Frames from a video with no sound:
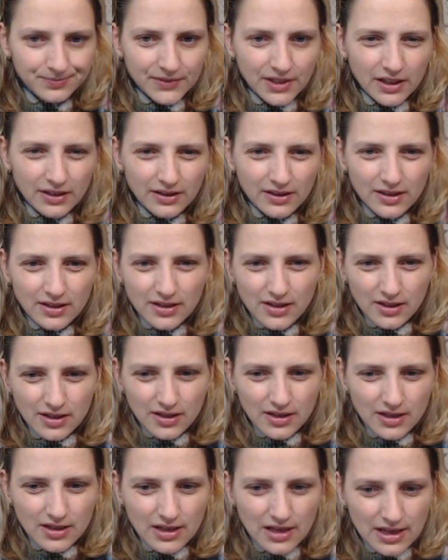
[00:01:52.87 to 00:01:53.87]
And this is
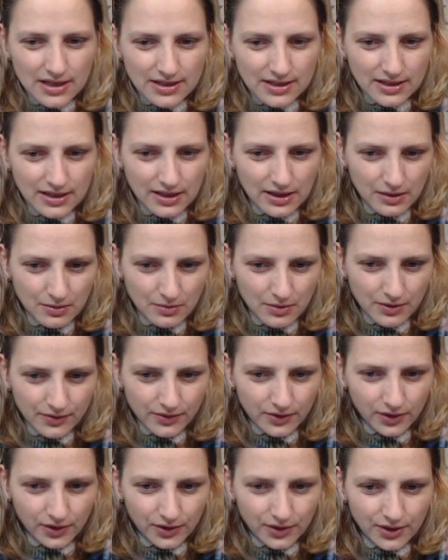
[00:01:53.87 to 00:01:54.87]
his last game.
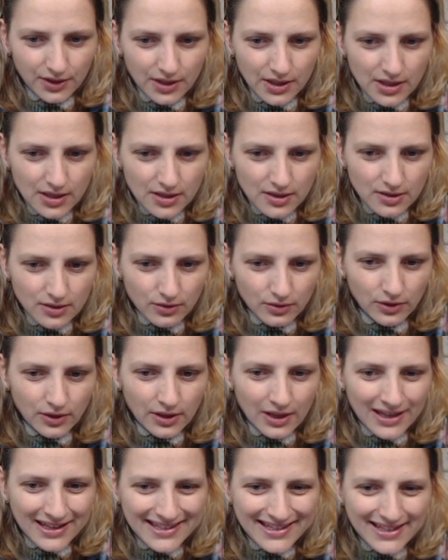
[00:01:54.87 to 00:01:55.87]
After this, on
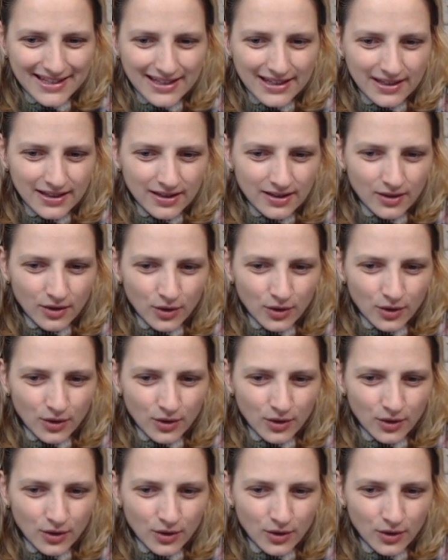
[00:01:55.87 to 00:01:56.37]
19,